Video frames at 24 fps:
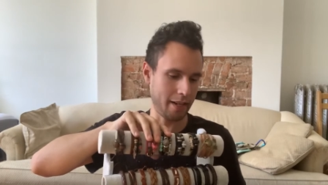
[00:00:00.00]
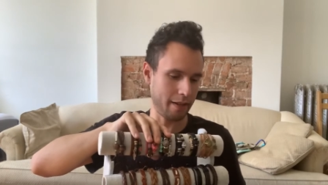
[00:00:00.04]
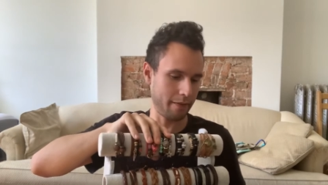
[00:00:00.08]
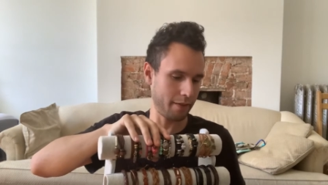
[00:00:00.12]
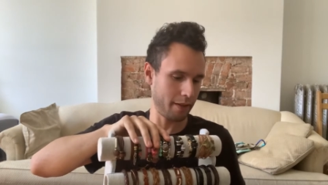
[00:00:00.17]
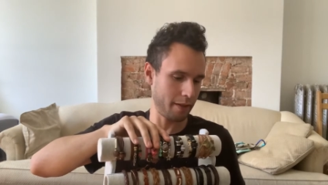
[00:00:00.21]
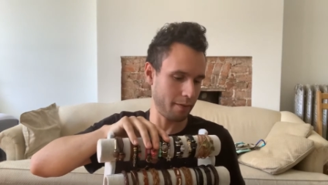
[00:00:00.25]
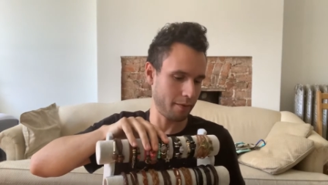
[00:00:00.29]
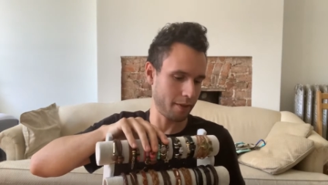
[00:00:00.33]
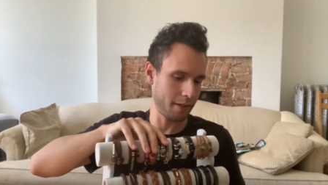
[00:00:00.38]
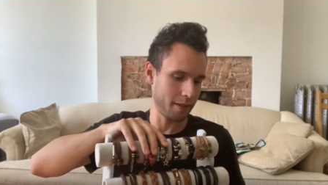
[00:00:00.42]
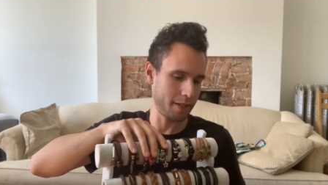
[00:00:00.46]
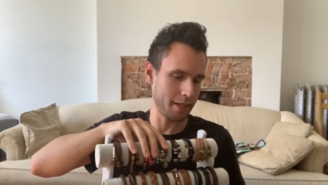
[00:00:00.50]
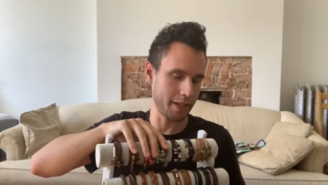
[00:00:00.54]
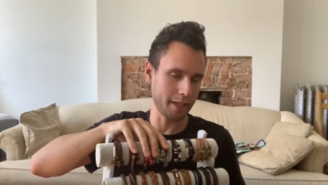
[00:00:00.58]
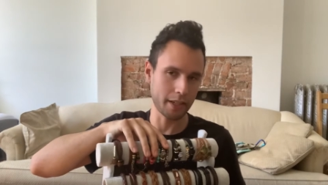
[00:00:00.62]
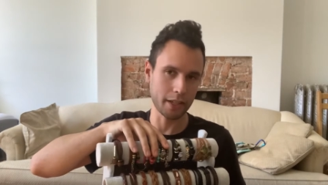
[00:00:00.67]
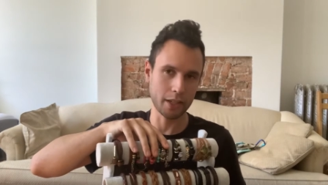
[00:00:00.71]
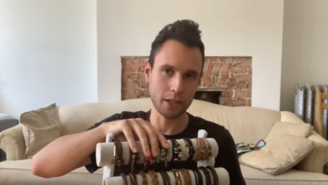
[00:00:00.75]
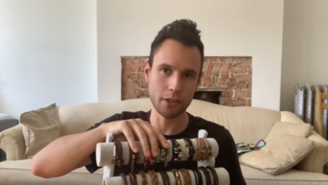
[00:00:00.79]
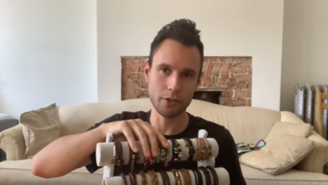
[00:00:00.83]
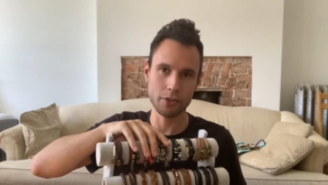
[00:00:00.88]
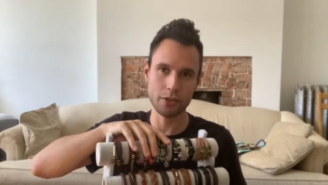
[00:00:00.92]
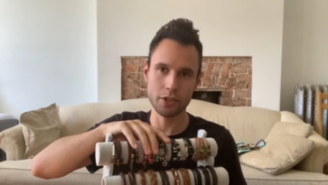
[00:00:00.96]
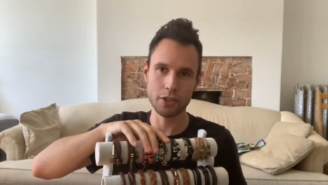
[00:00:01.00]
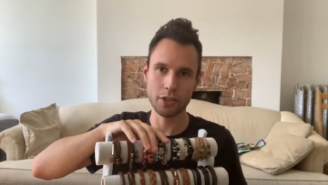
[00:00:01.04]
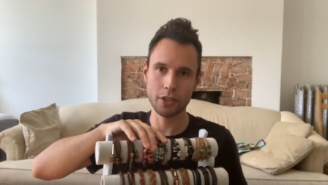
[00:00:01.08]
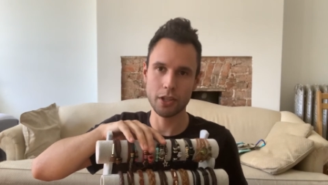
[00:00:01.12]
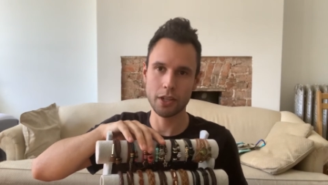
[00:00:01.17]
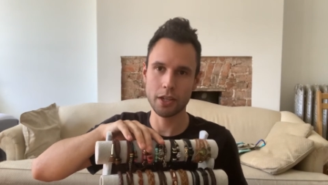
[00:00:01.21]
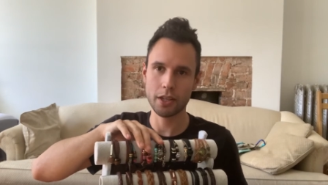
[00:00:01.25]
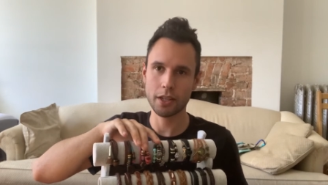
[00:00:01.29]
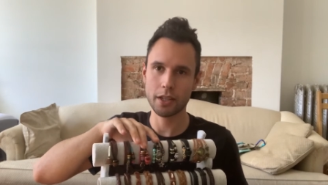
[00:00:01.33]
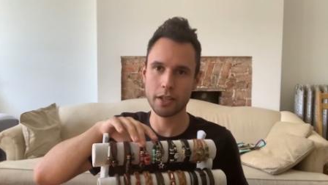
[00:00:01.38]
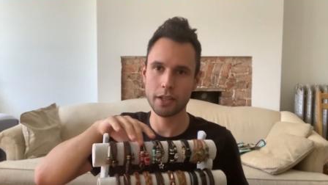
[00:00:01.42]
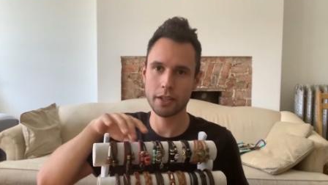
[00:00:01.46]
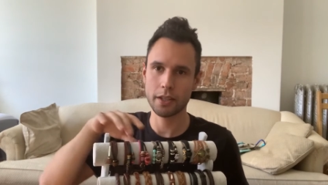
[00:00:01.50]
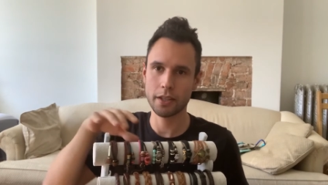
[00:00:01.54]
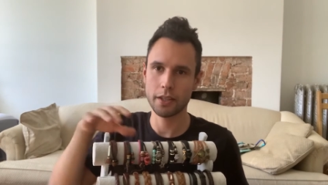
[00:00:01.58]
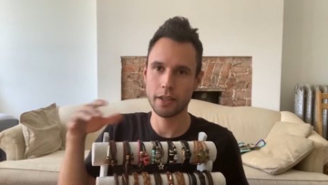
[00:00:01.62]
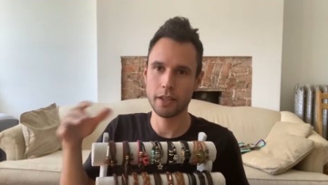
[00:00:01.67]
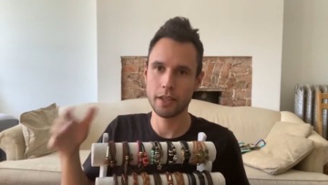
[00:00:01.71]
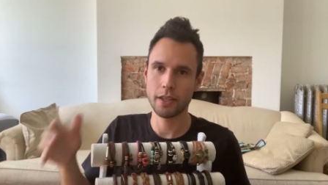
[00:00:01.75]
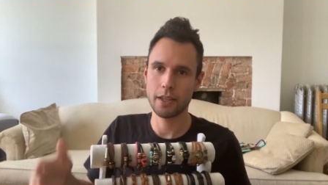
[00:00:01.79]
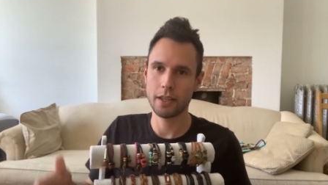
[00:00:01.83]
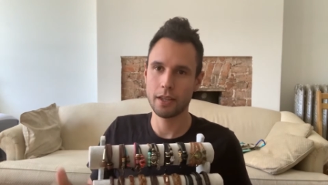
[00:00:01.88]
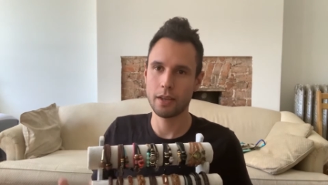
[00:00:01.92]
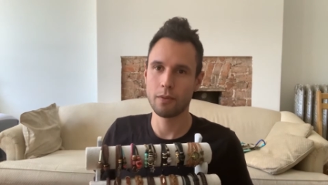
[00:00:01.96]
if they want to take a closer look,
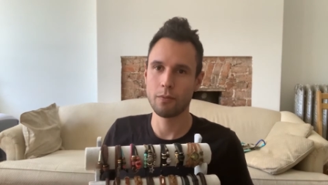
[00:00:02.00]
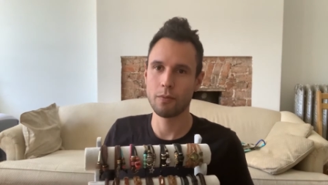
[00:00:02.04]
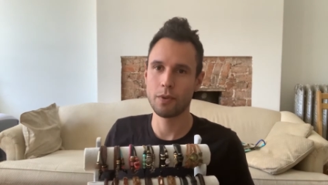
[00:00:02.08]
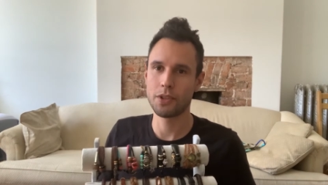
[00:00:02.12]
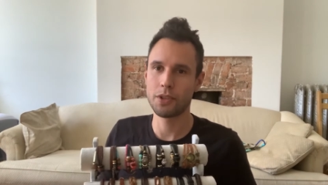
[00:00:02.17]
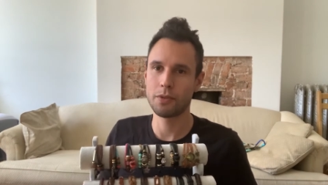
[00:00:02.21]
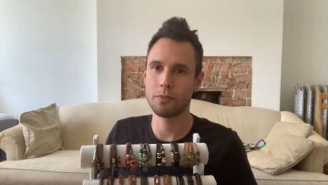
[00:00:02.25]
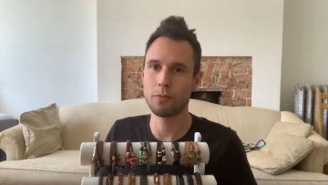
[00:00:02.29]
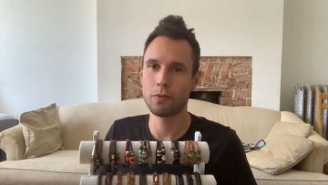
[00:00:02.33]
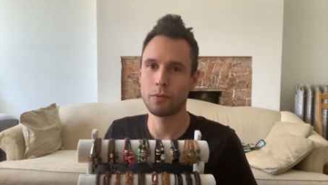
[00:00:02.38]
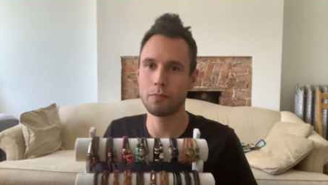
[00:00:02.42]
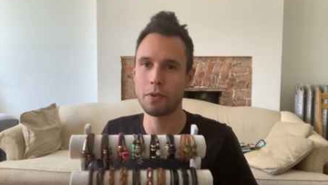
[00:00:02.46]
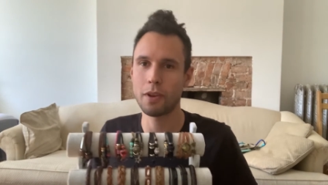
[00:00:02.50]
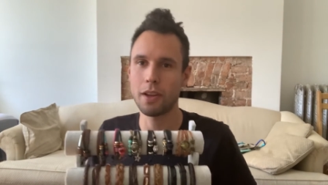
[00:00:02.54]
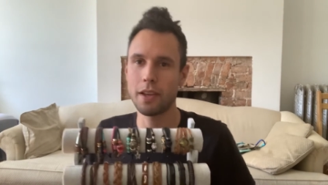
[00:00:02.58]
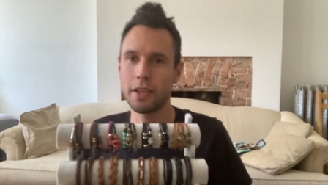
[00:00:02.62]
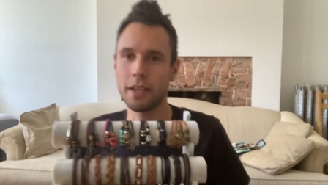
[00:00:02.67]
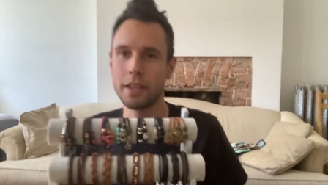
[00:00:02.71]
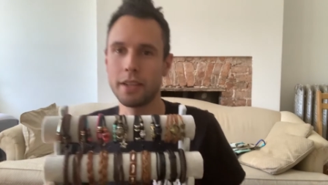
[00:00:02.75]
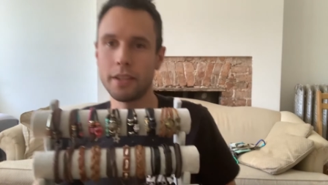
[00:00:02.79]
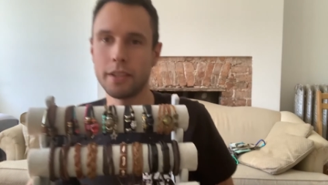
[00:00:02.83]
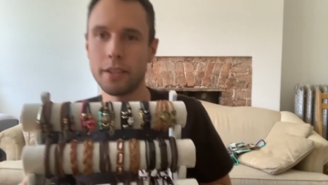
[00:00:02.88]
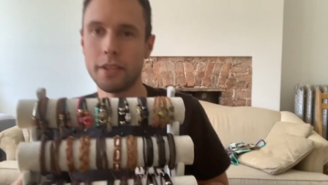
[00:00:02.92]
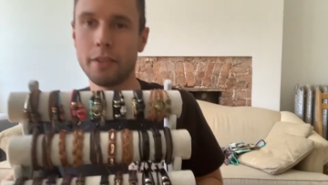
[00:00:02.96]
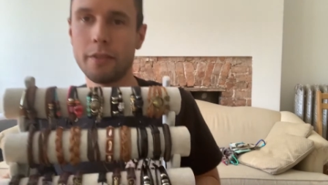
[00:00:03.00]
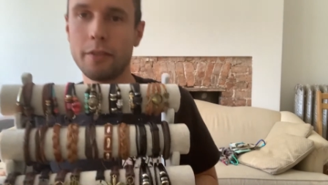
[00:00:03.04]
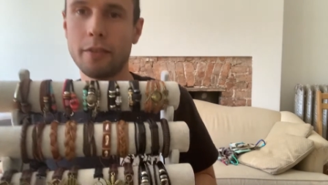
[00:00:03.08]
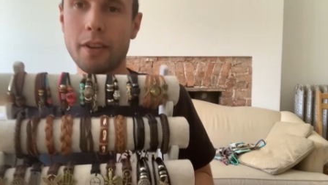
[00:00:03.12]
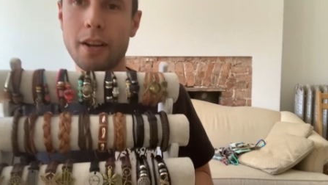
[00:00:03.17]
which we're probably going to do.